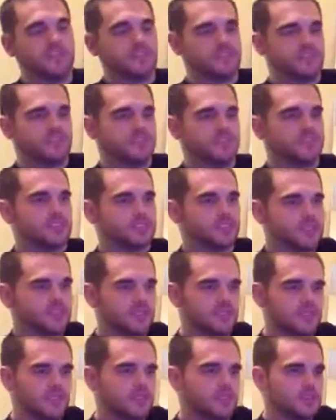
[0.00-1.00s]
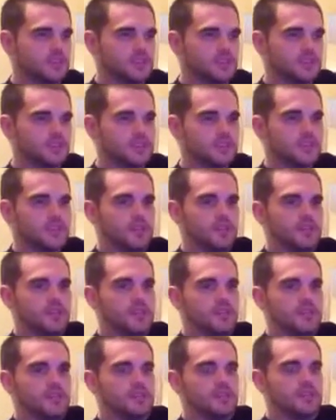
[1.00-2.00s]
It's just
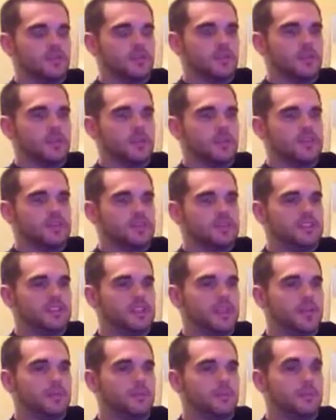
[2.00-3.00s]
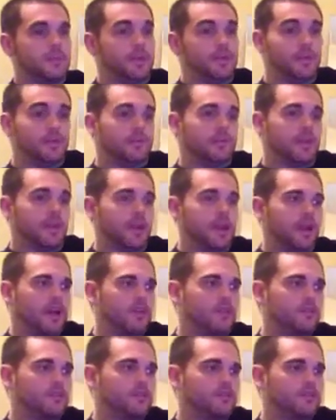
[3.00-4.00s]
something I see that could play out.